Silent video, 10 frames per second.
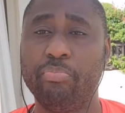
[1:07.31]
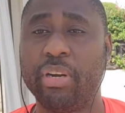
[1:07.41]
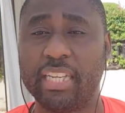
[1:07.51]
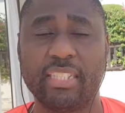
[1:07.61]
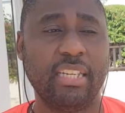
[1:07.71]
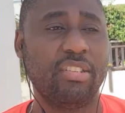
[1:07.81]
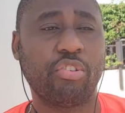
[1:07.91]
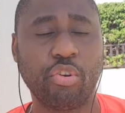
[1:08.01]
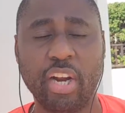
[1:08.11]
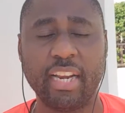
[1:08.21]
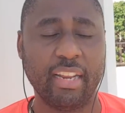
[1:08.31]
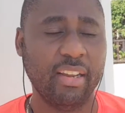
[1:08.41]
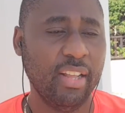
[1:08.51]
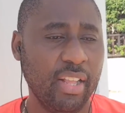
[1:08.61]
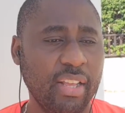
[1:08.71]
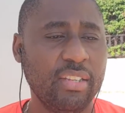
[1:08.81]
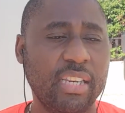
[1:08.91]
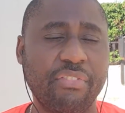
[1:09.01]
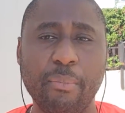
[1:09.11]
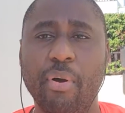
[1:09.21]
Brixton to Croydon to
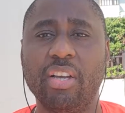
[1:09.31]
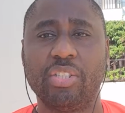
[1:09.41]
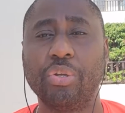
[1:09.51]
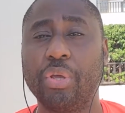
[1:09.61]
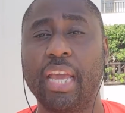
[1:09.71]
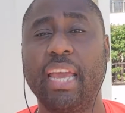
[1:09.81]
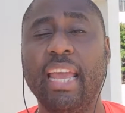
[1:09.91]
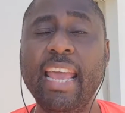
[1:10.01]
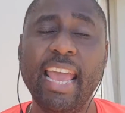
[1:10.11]
different parts of the UK.